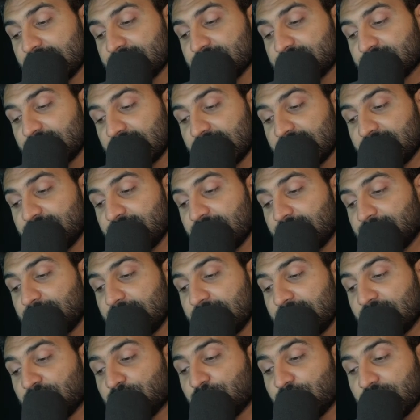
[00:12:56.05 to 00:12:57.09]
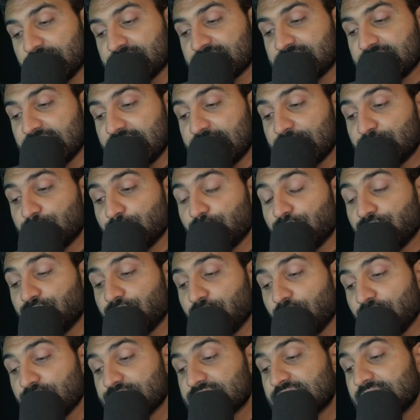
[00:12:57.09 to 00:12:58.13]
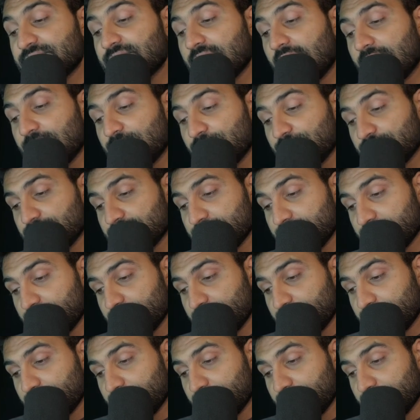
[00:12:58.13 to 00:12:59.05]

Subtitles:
string will be coerced into falsy values,